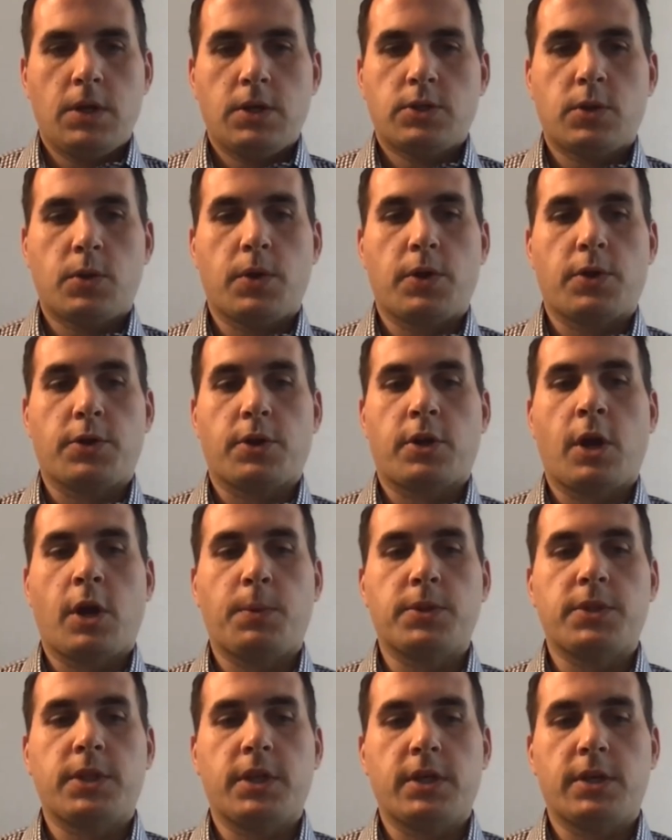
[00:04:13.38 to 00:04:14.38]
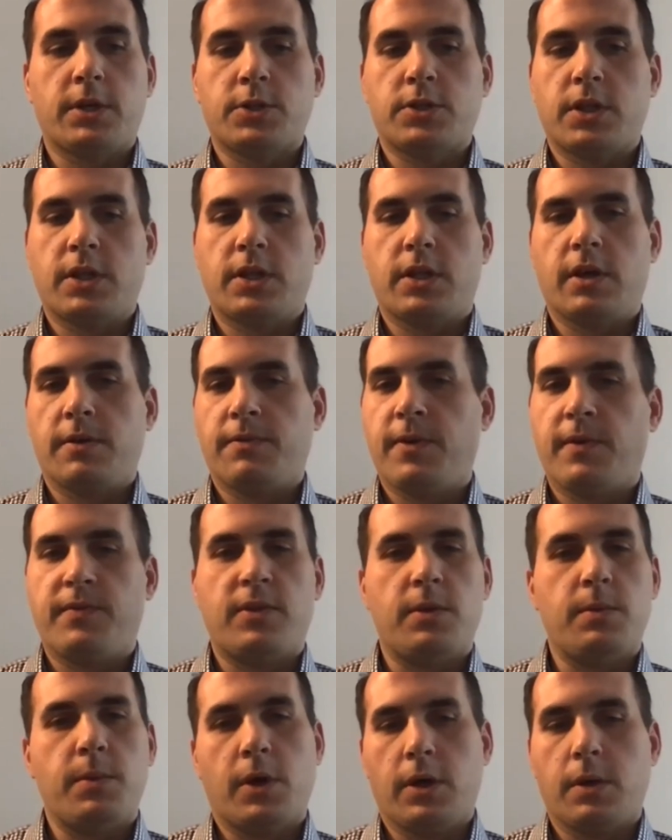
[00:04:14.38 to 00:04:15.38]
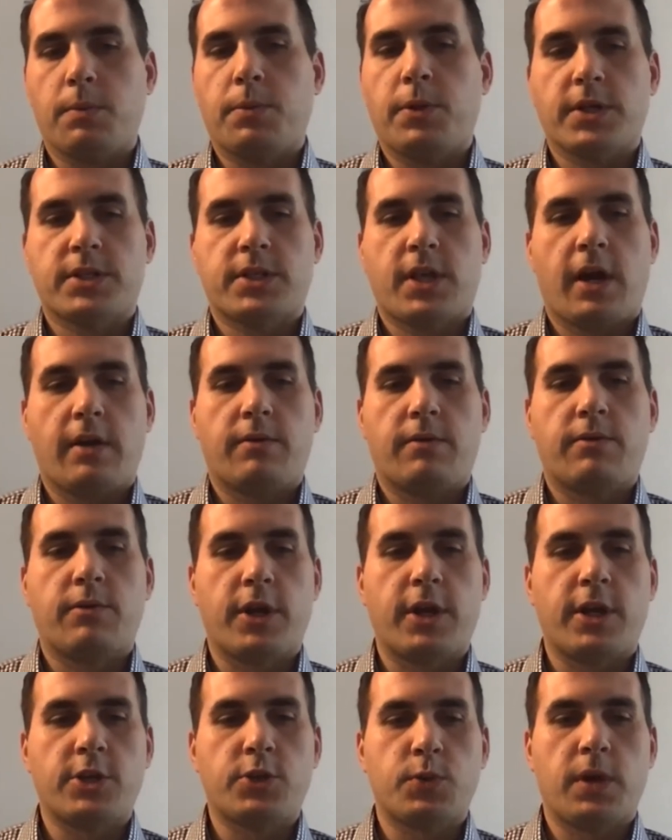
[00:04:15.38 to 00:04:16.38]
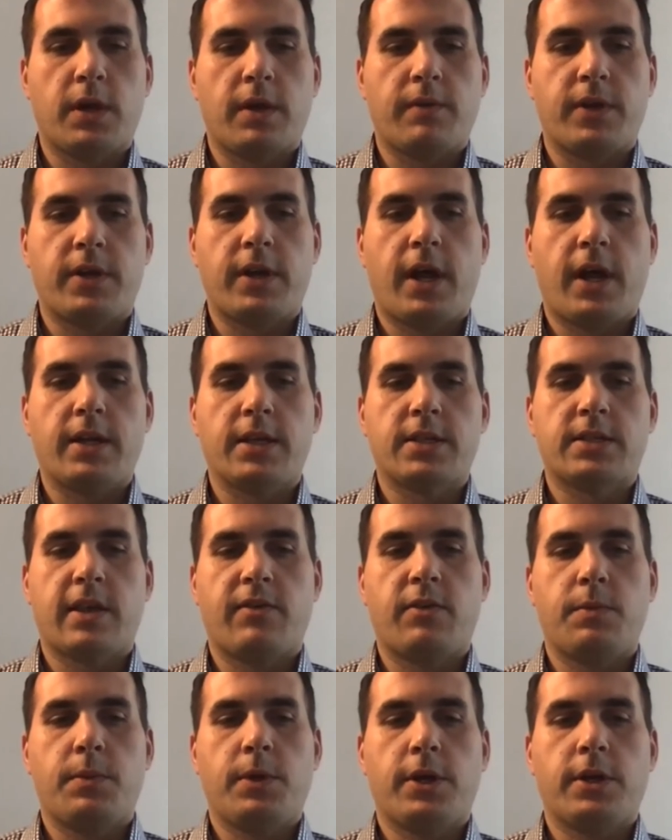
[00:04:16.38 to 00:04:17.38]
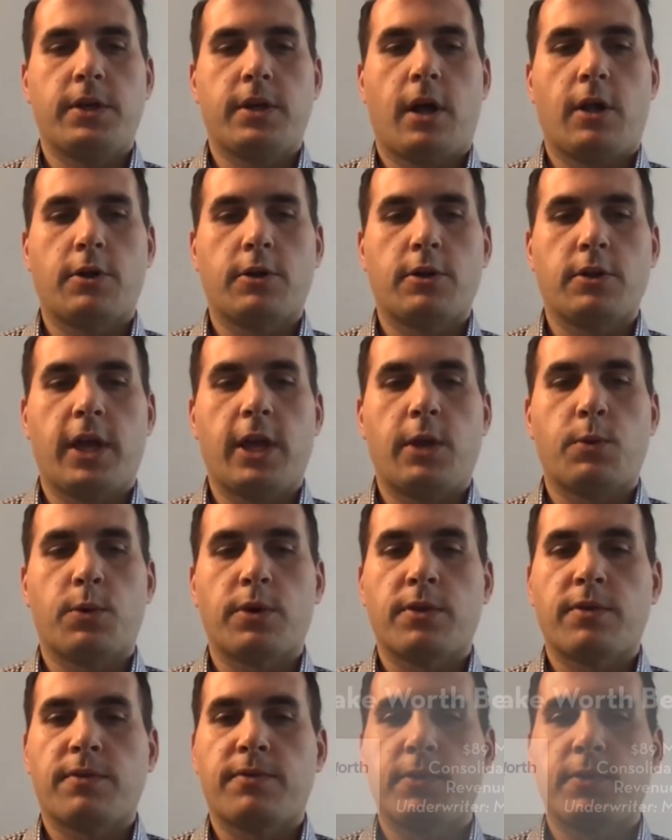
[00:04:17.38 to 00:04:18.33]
So there are a couple deals in the fifty million plus kind of range. We have the ninety-seven million dollars Lake Worth,